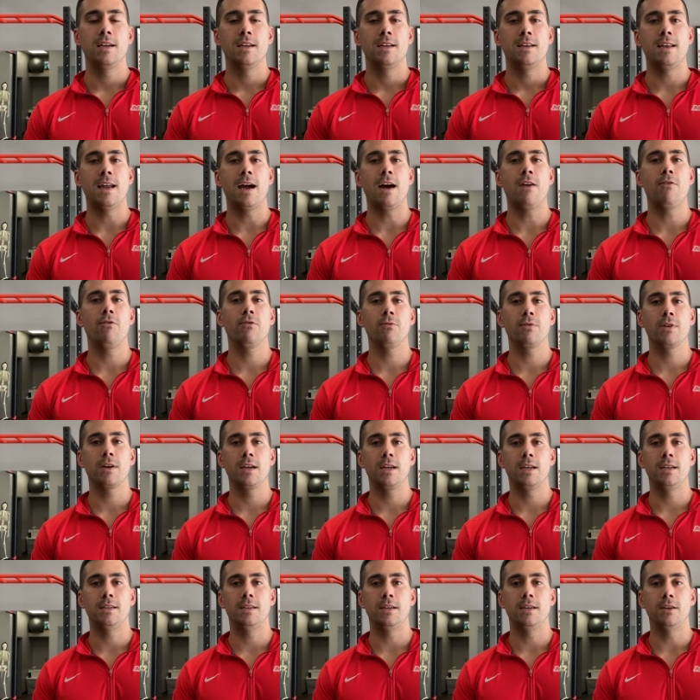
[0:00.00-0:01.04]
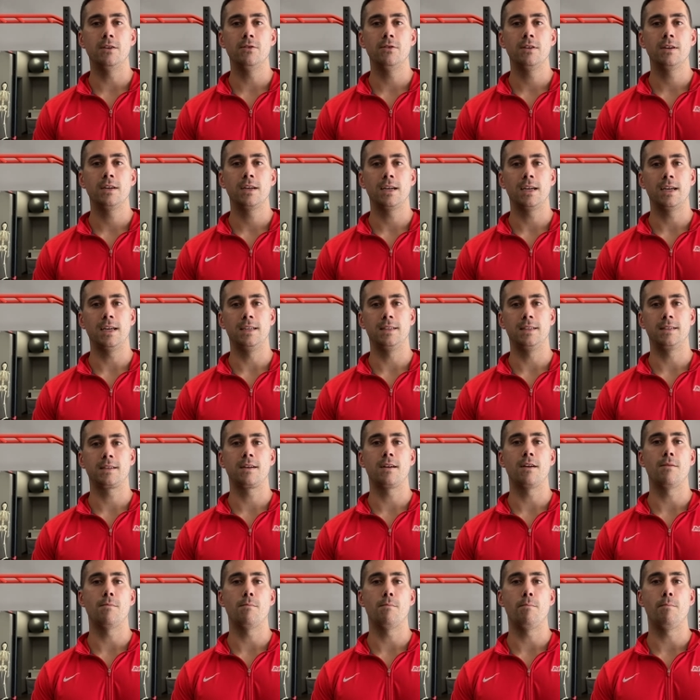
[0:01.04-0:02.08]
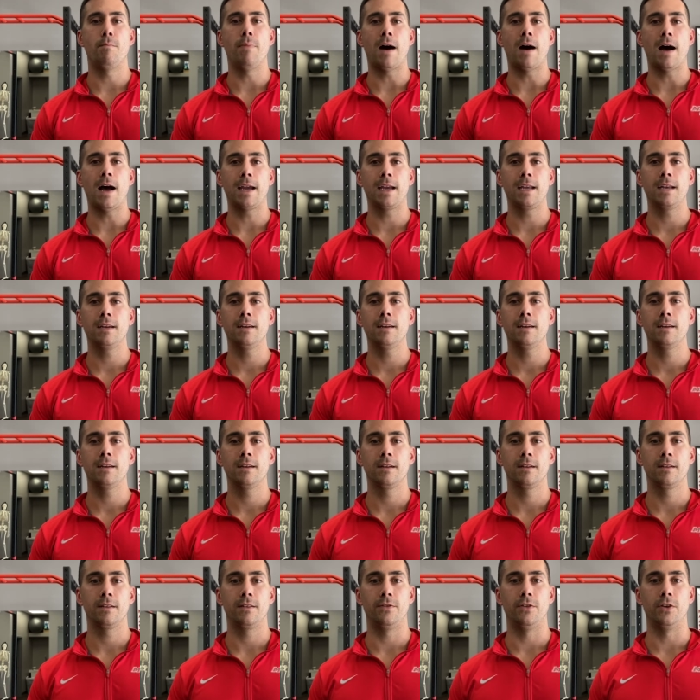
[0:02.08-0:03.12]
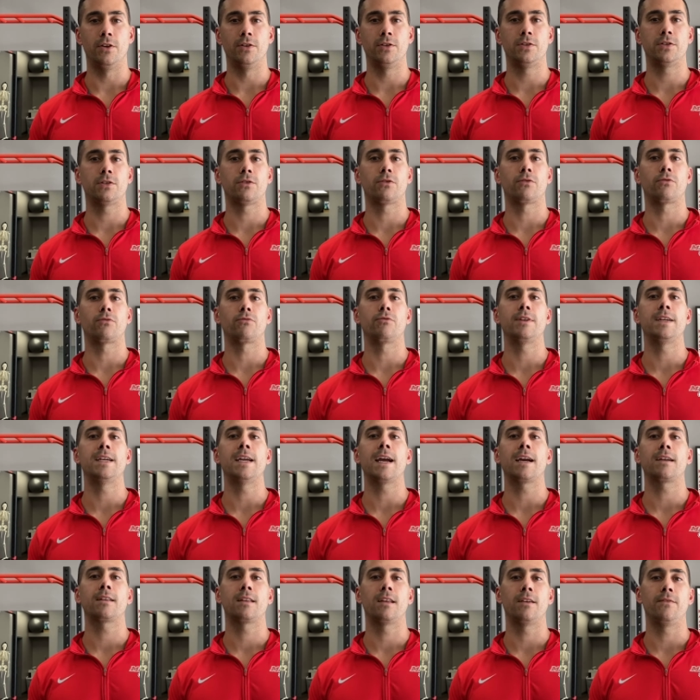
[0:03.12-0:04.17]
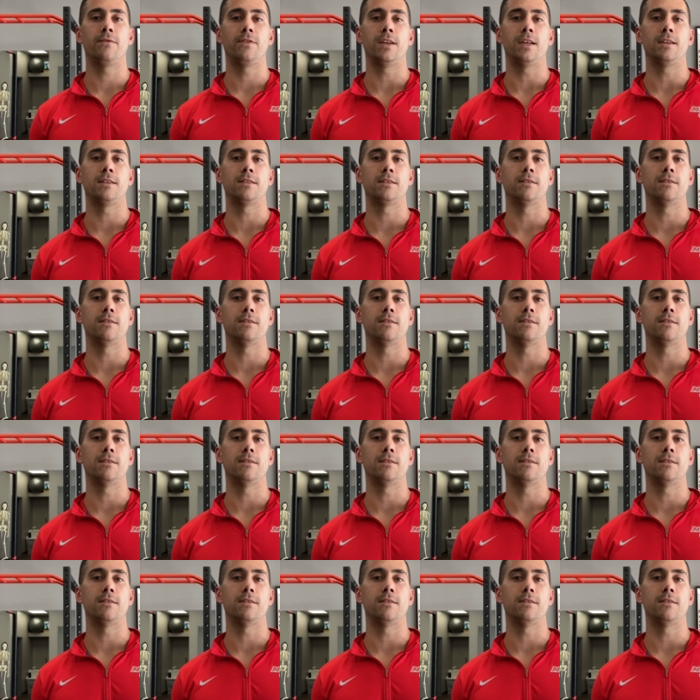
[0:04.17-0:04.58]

Now what we're gonna do is combine those three activities.